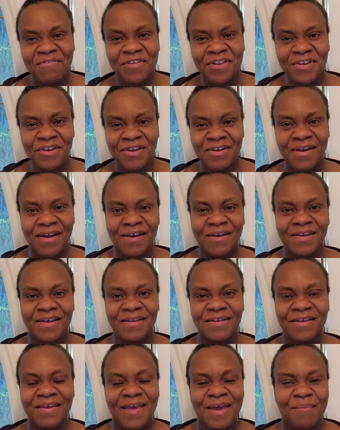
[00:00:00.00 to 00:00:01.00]
have in your
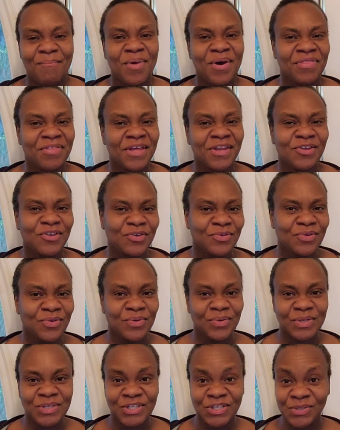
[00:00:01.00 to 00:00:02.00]
garden, but then you
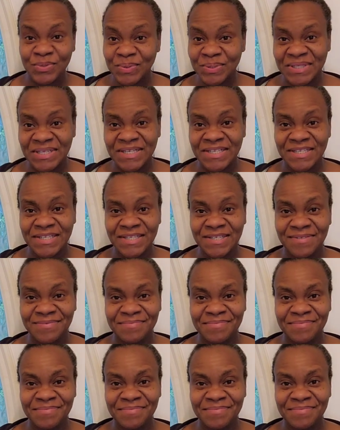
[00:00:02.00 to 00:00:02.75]
don't use it?